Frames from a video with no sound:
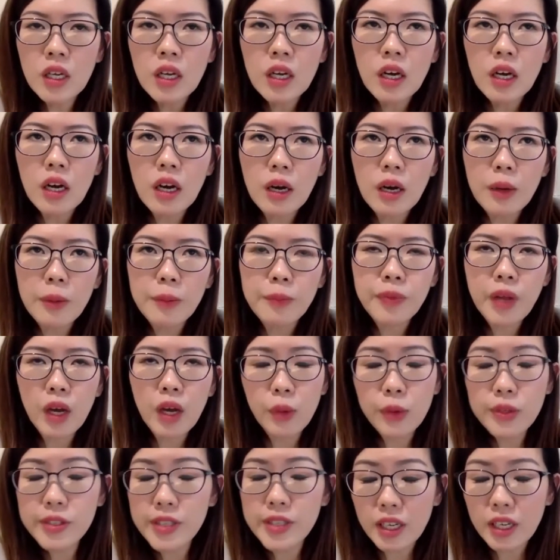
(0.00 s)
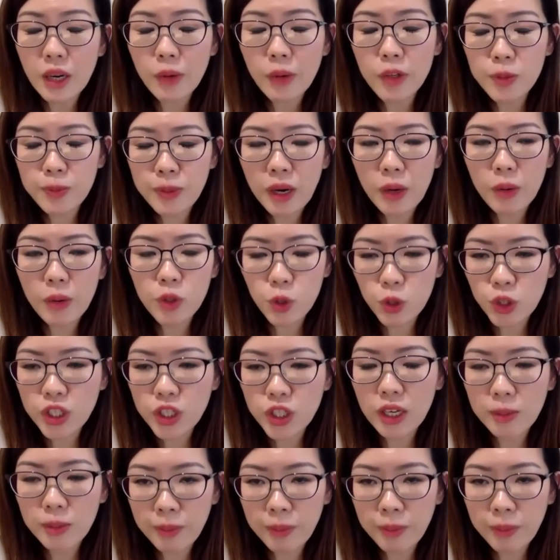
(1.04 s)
I always encourage parents to check